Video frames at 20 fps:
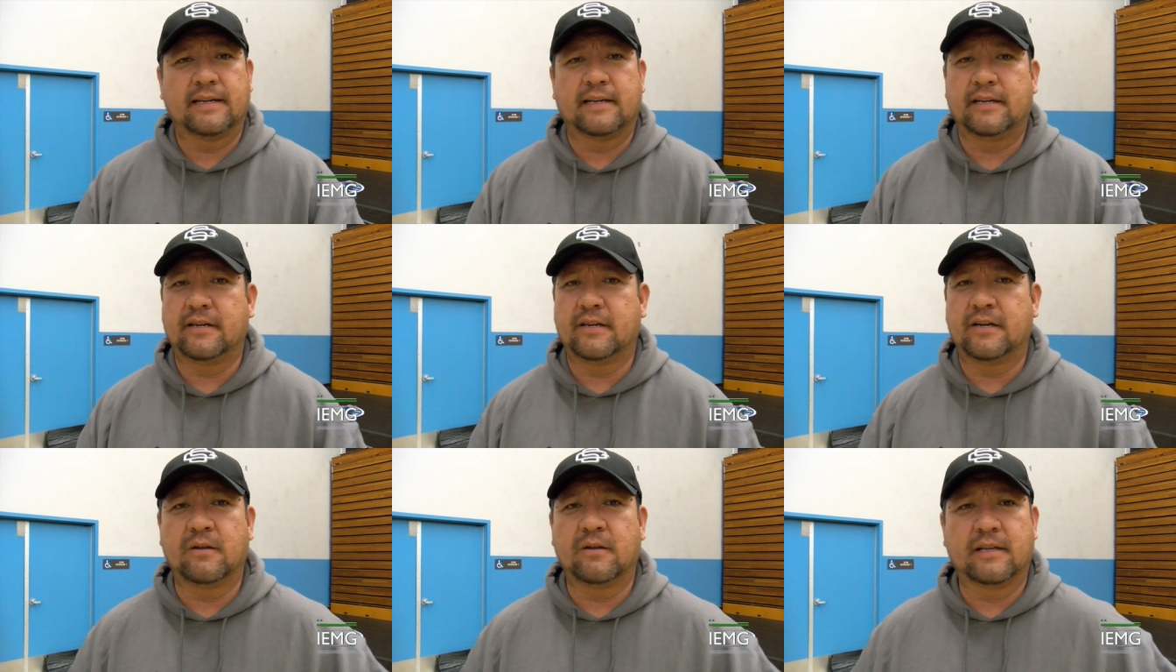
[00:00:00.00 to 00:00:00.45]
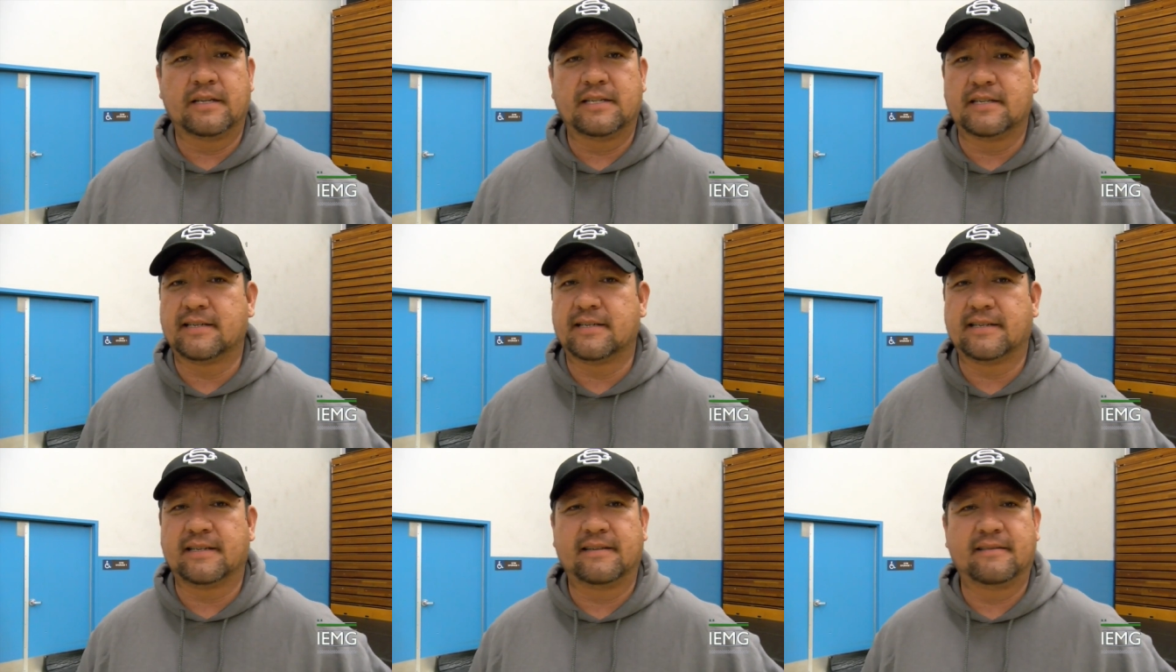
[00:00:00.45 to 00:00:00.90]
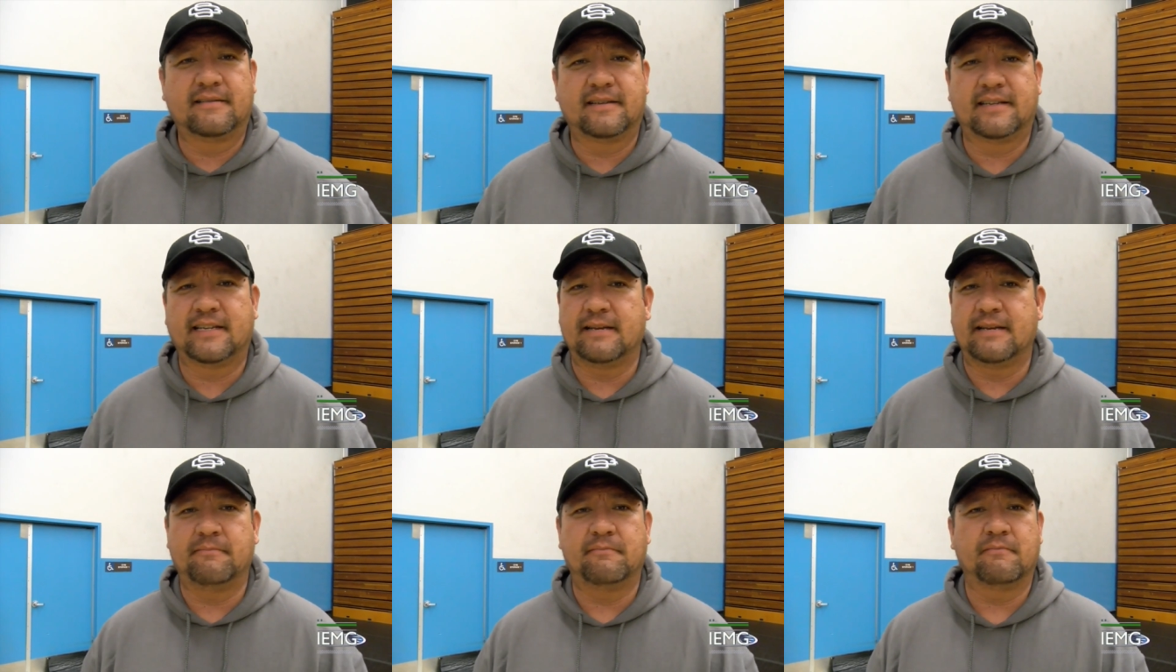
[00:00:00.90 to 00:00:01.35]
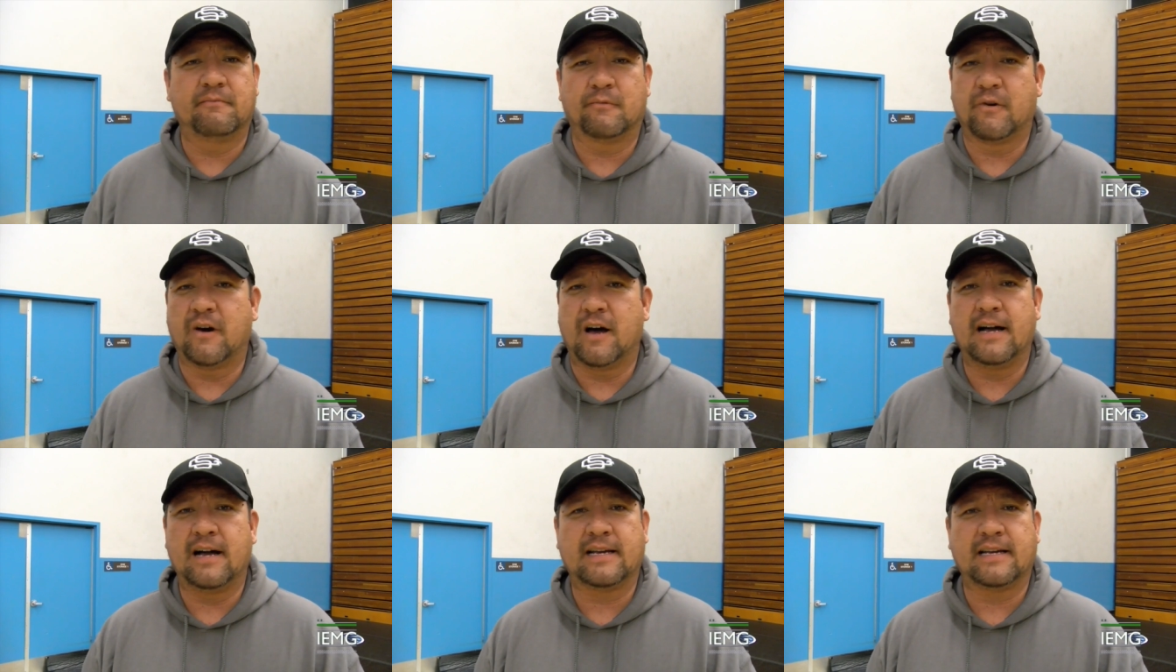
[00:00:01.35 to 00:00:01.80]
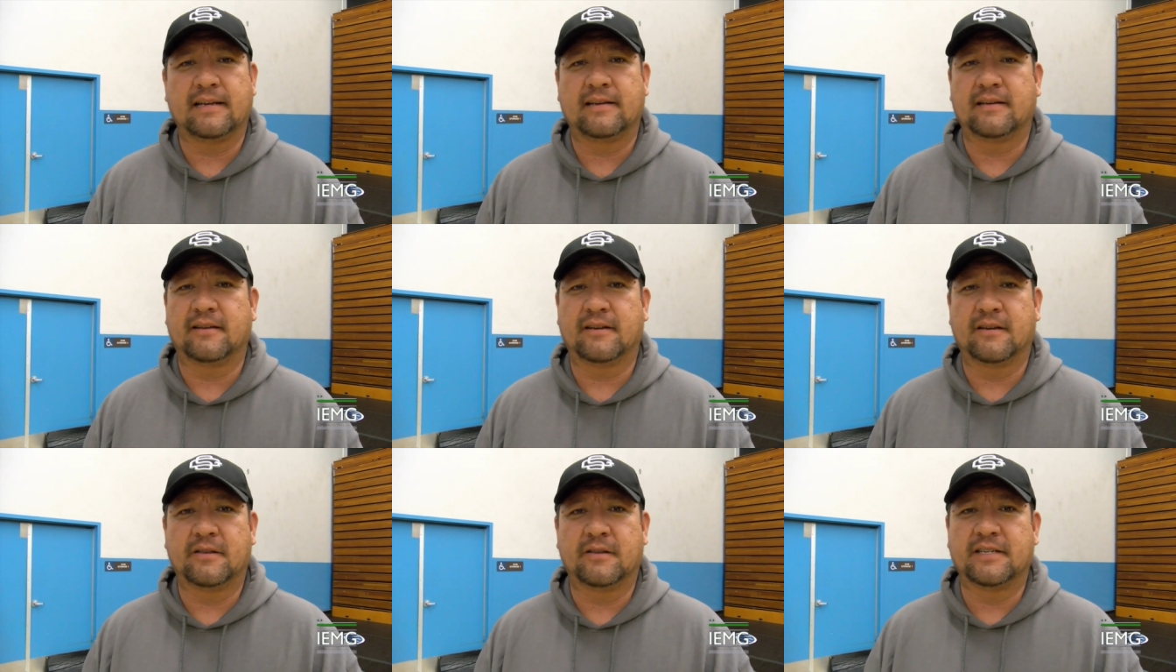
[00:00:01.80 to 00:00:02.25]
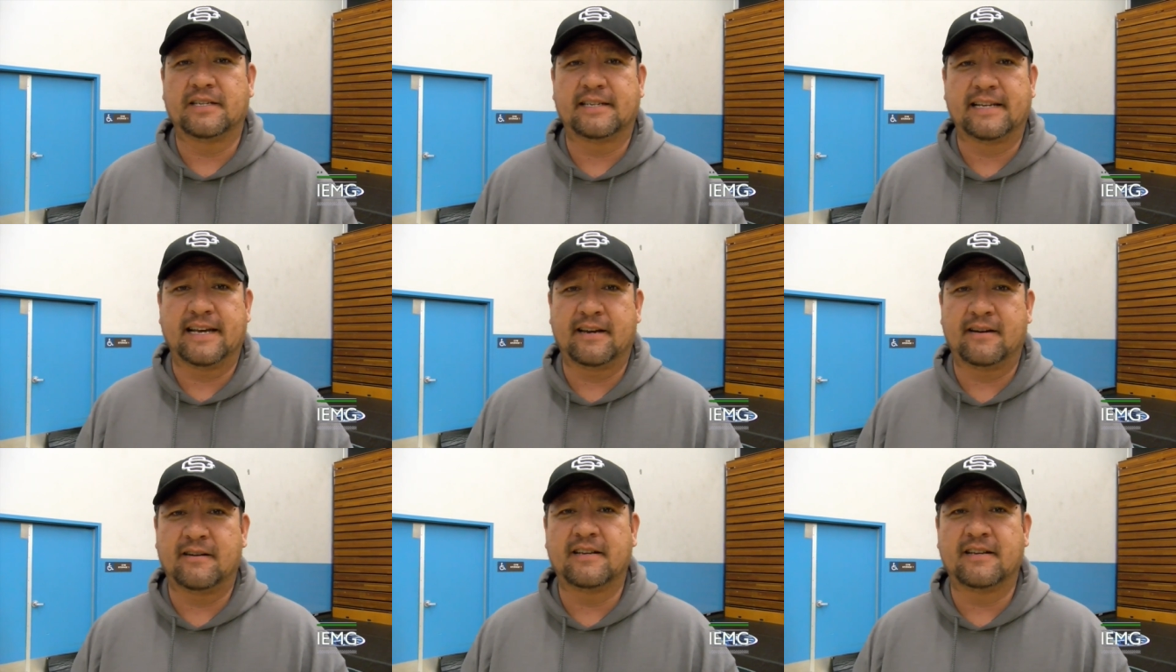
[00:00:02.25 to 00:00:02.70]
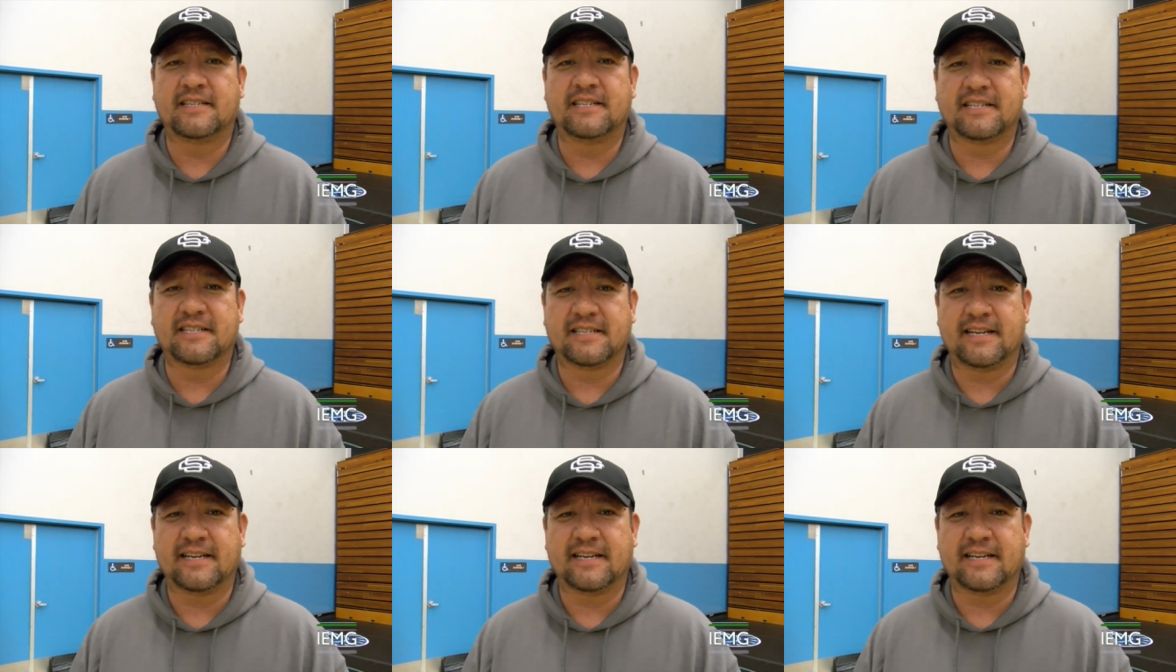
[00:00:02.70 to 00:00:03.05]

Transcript: and you know, let's just keep rocking. You know, the standard is the